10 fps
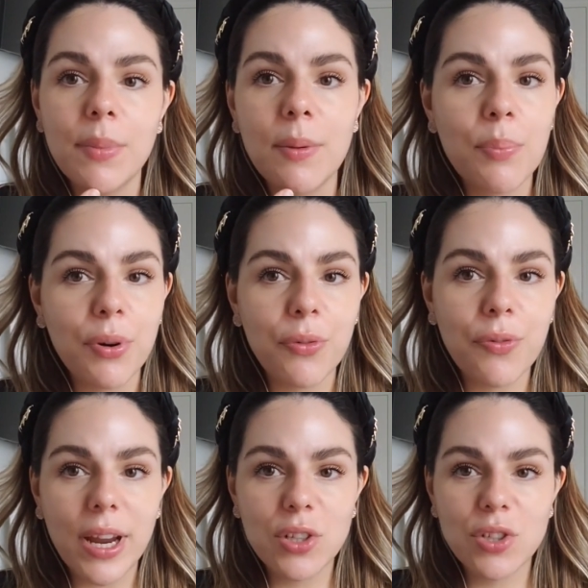
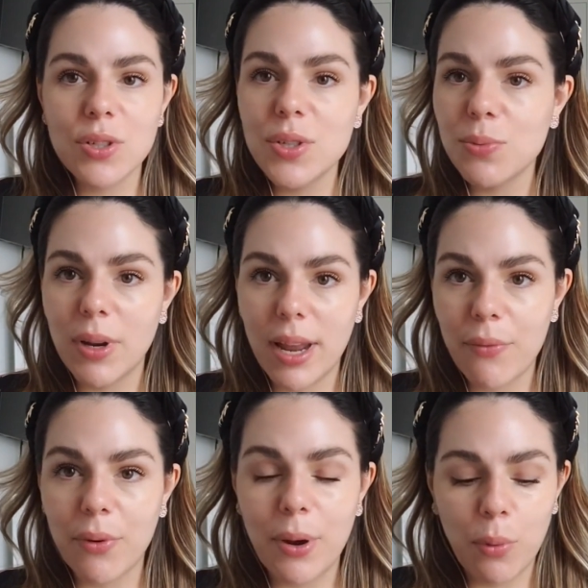imperfections,
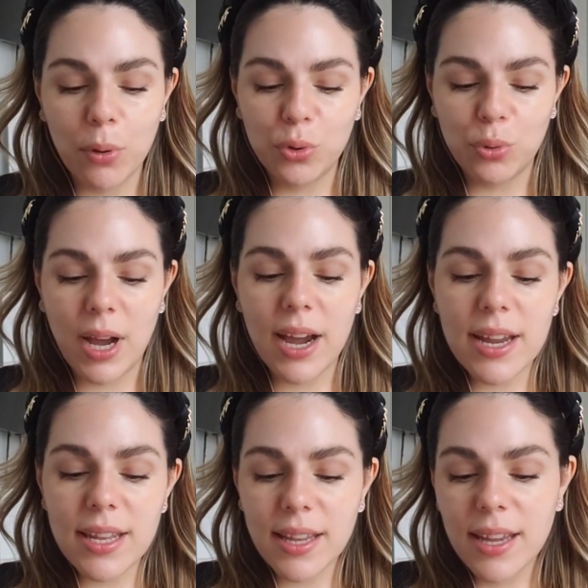whatever I want to hide.